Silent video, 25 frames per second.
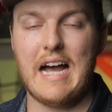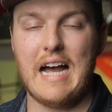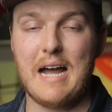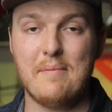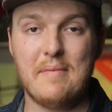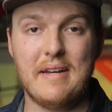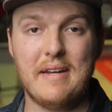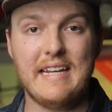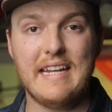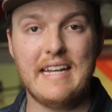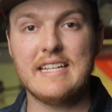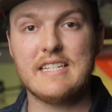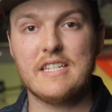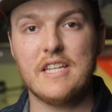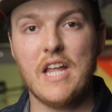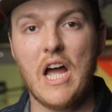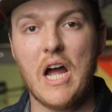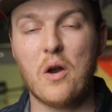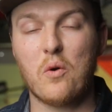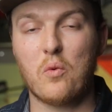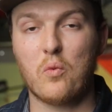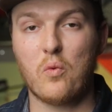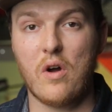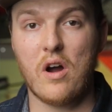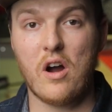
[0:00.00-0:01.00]
I mean, he's
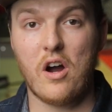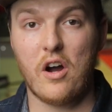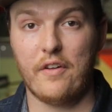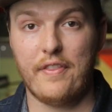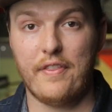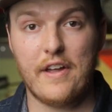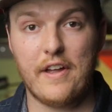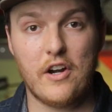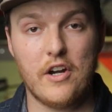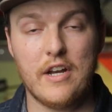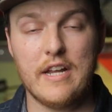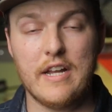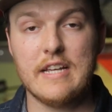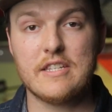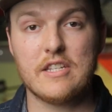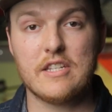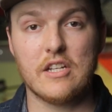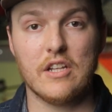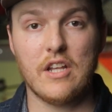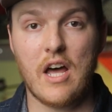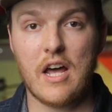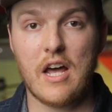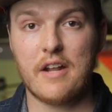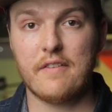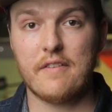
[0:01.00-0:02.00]
not wrong. There is a
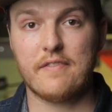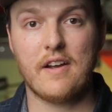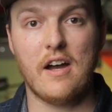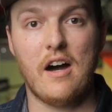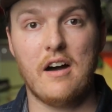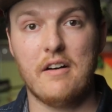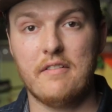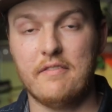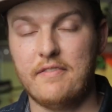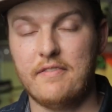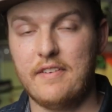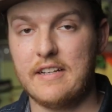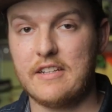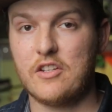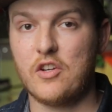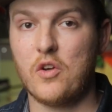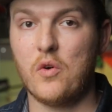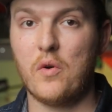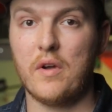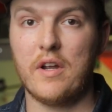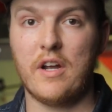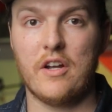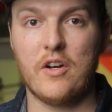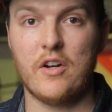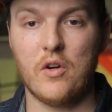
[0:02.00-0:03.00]
lot of conflict
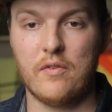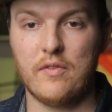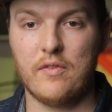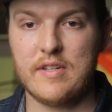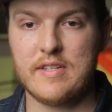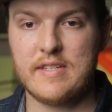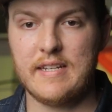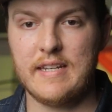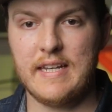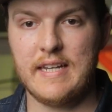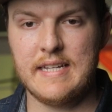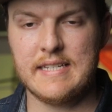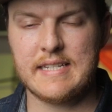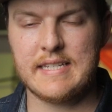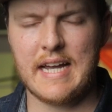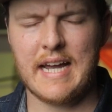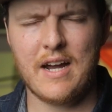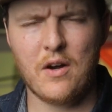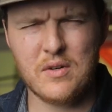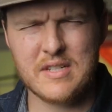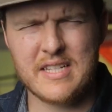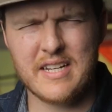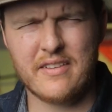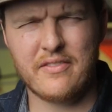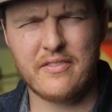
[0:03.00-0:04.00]
going on overseas. I
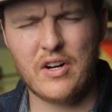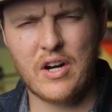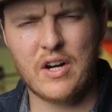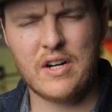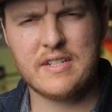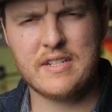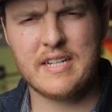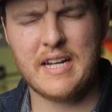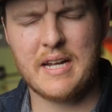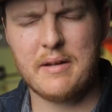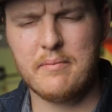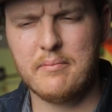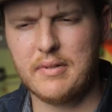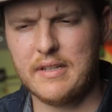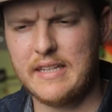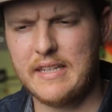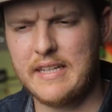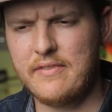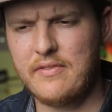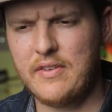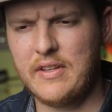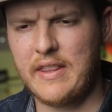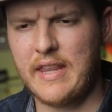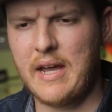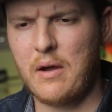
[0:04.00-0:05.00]
always have a hard time
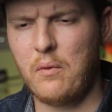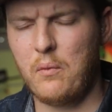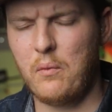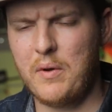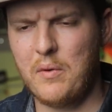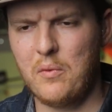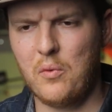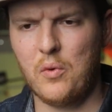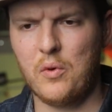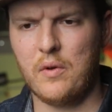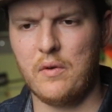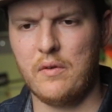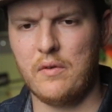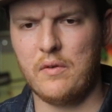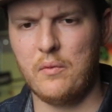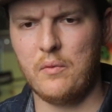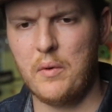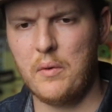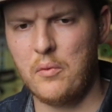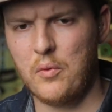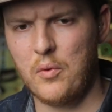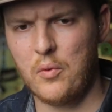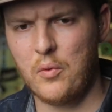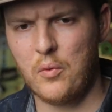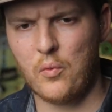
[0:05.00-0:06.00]
believing that we will
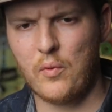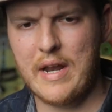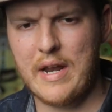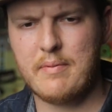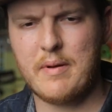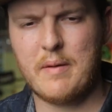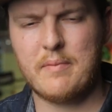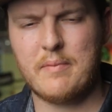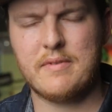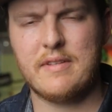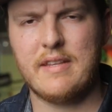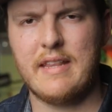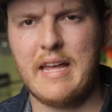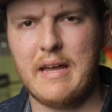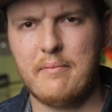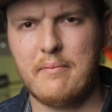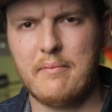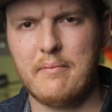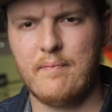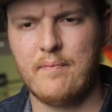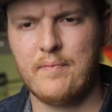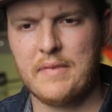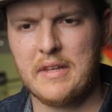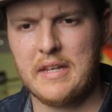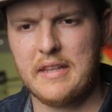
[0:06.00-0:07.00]
ramp up to
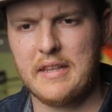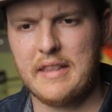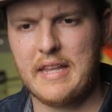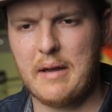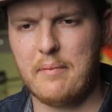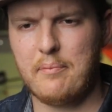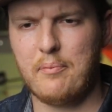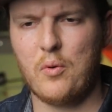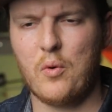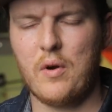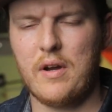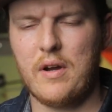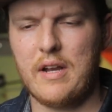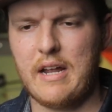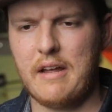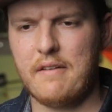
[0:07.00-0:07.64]
that point.